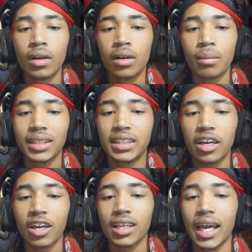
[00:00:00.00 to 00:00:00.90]
My tear
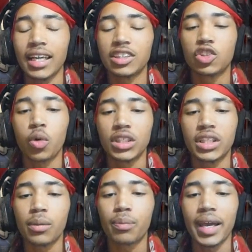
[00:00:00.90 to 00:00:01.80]
glands twitched in
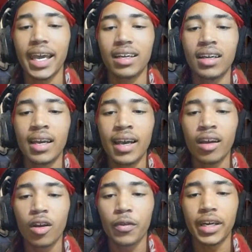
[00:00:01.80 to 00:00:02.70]
pain.
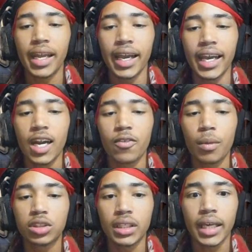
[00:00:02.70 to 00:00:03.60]
Every negative
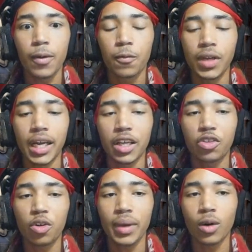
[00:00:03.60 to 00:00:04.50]
emotion came flooding
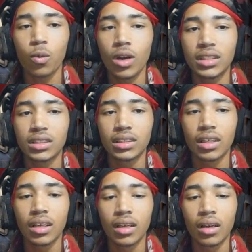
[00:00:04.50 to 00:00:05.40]
through me at once.
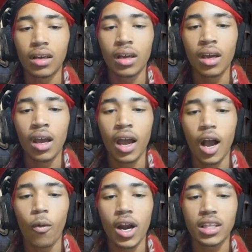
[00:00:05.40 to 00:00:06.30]
I
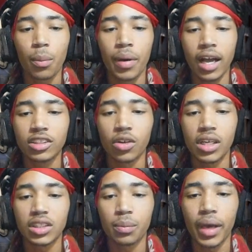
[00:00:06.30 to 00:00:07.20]
wanted to pounce on
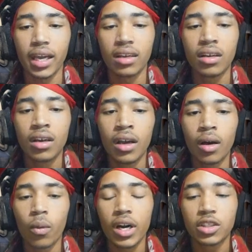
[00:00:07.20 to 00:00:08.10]
this man,
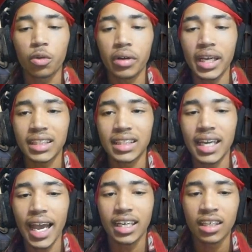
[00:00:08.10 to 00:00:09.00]
wanted to wring his
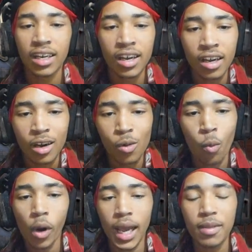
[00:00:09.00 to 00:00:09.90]
neck,
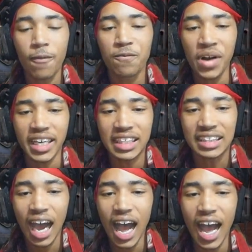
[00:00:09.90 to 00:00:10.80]
wanted him to fucking
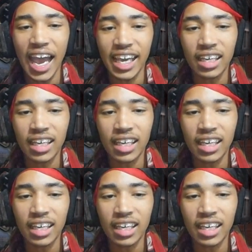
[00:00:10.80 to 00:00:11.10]
die.